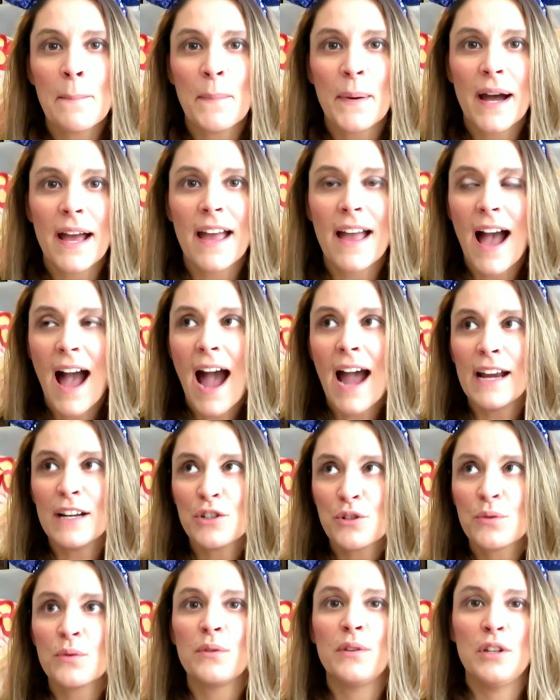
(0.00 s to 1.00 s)
but I
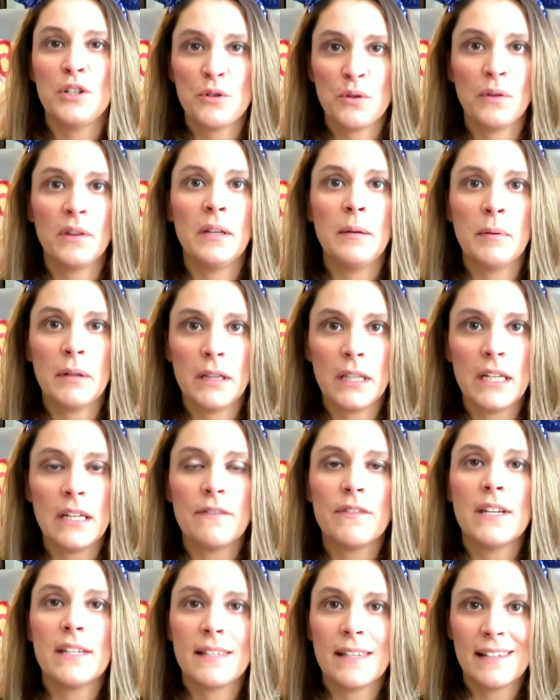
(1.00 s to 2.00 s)
truly, truly
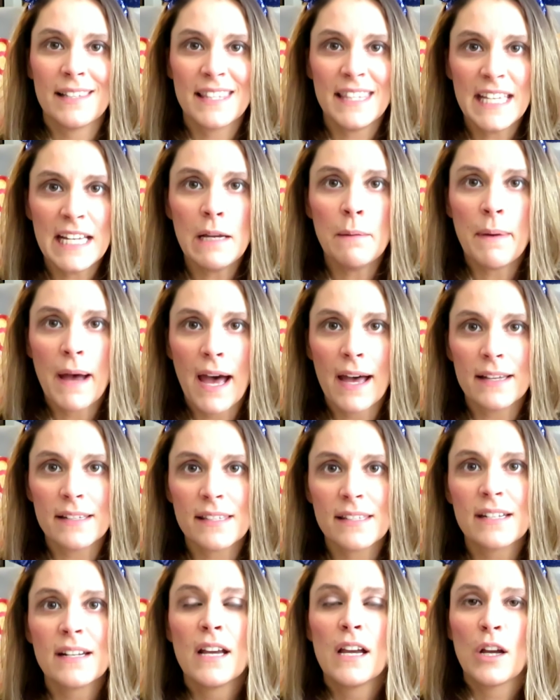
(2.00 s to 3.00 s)
believe this is the
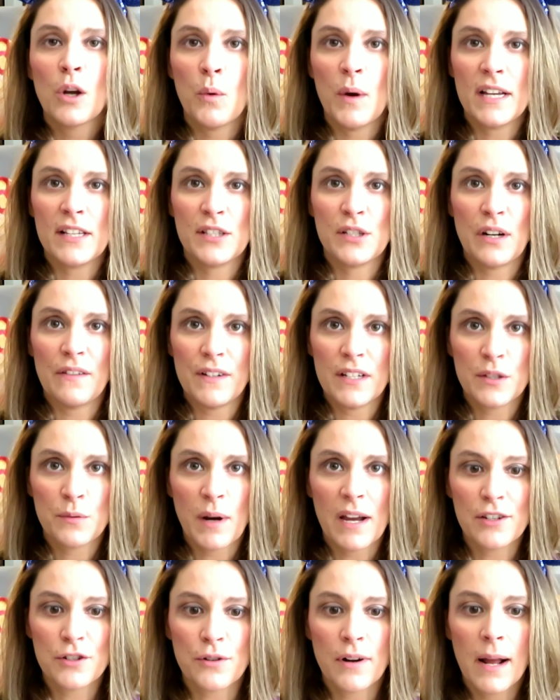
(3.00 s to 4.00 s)
best quick service
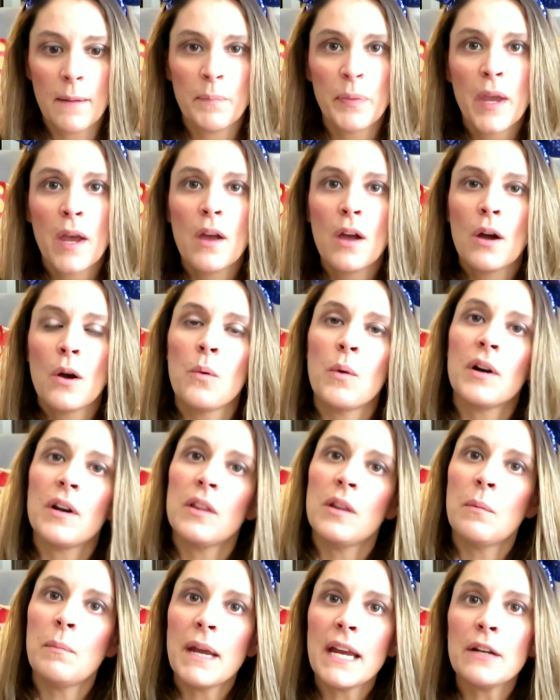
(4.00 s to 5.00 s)
restaurant. One
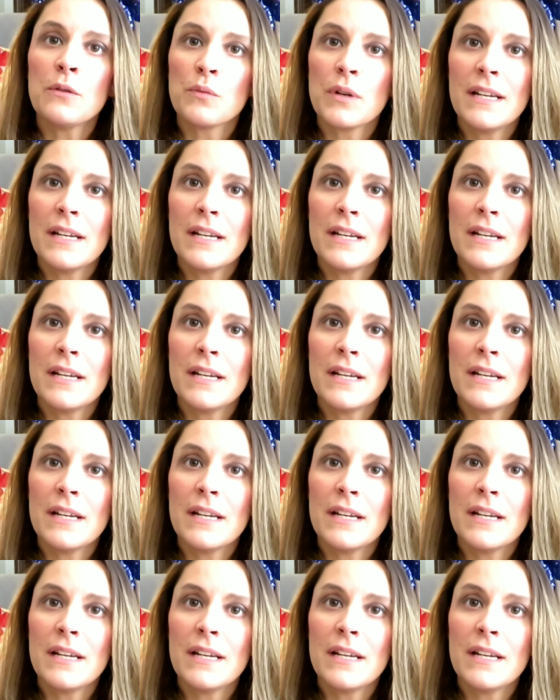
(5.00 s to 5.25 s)
of the main